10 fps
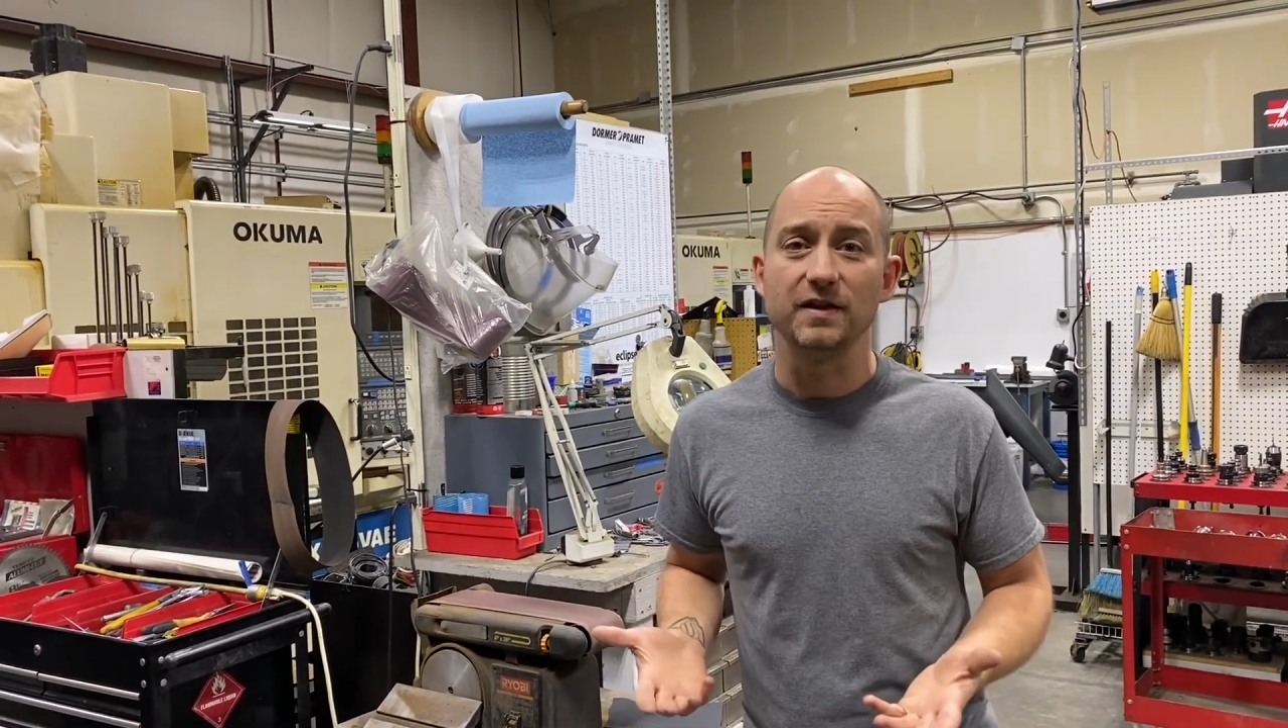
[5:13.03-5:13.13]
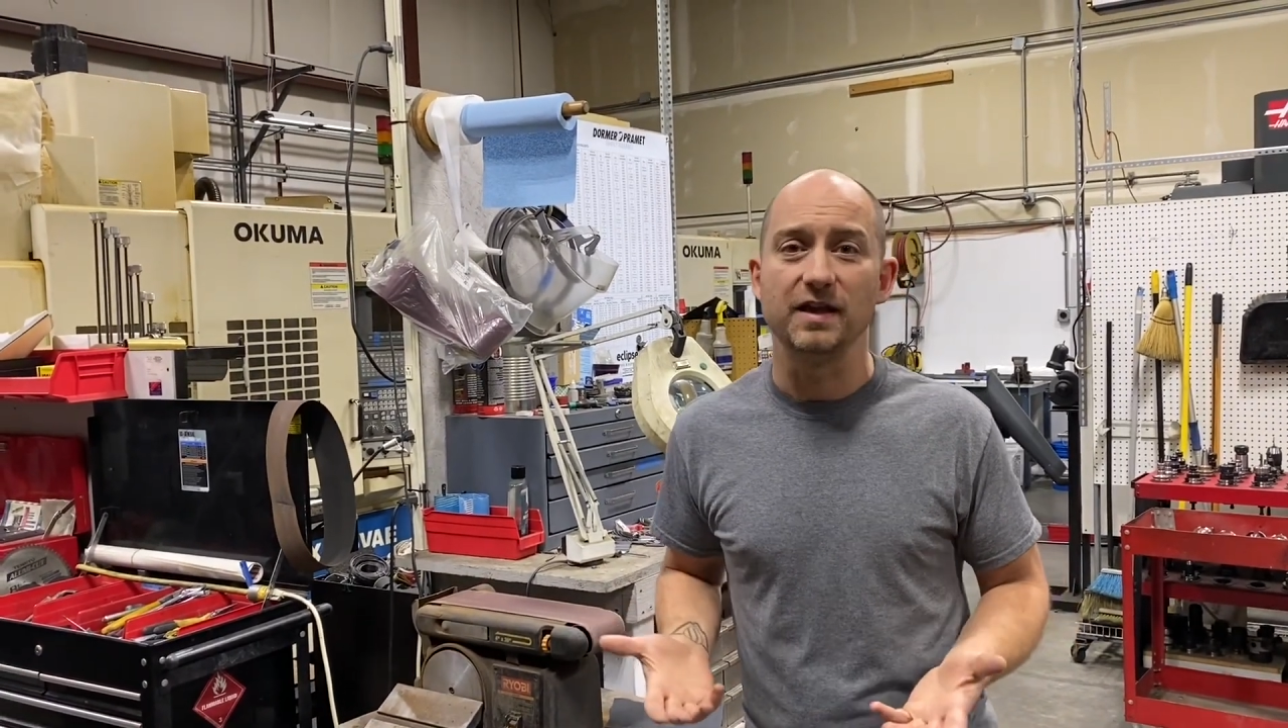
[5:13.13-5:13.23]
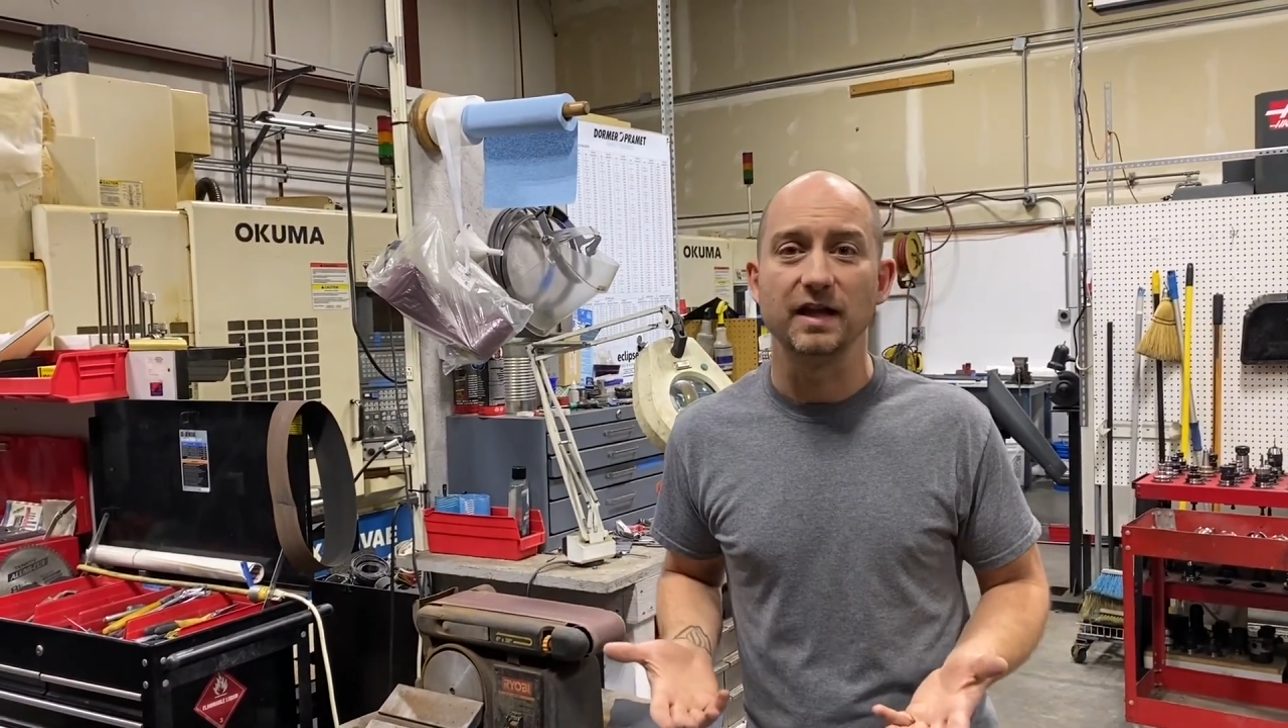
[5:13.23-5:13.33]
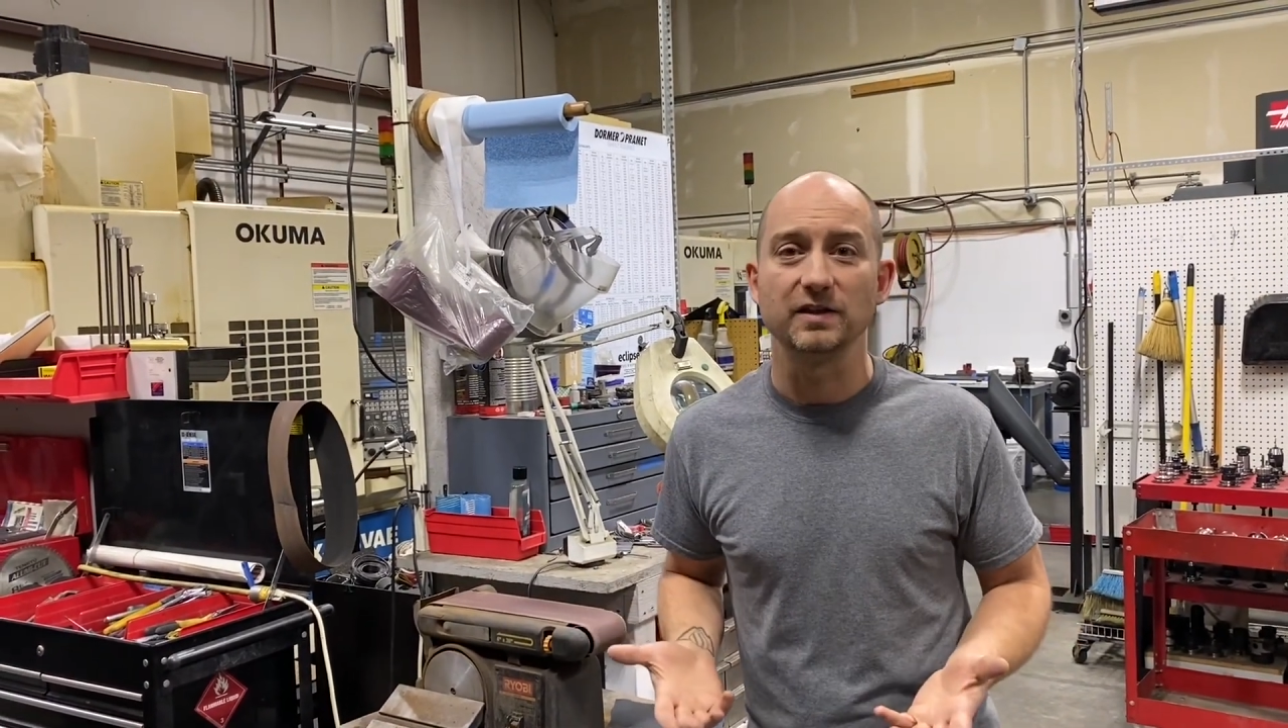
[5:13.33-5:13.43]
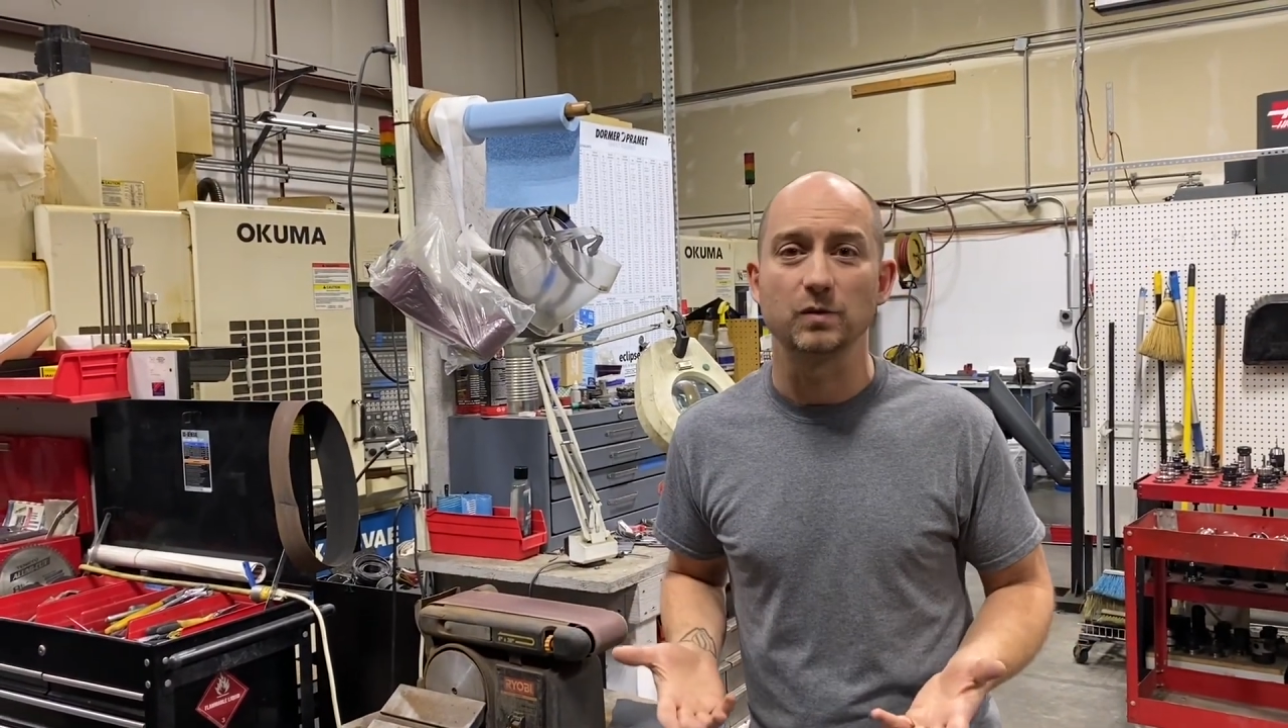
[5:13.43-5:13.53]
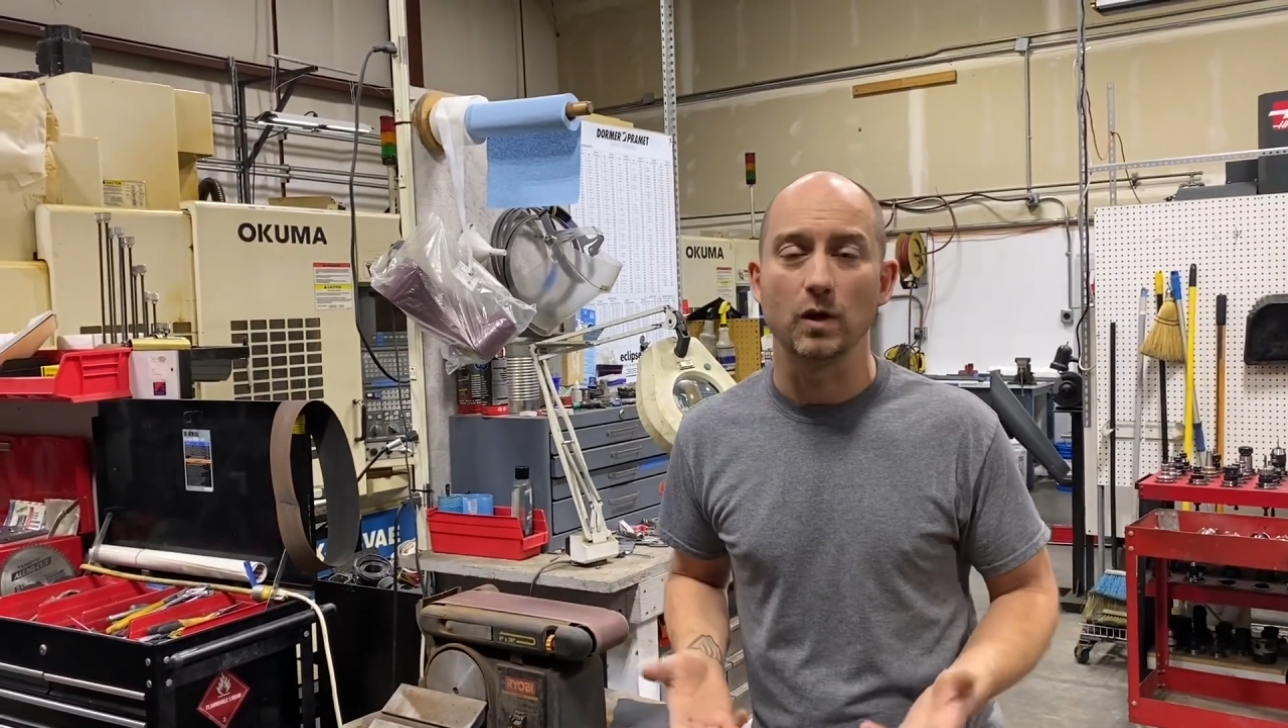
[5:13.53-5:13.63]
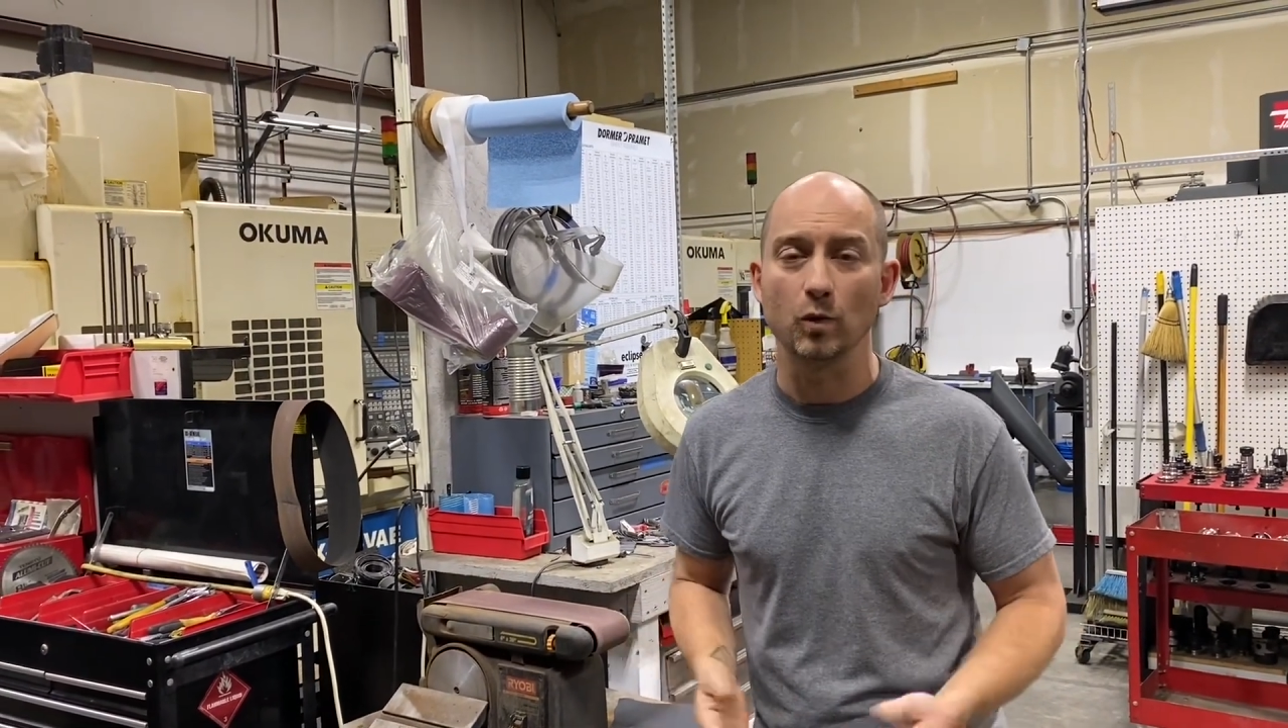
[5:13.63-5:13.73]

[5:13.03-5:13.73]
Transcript: things where we're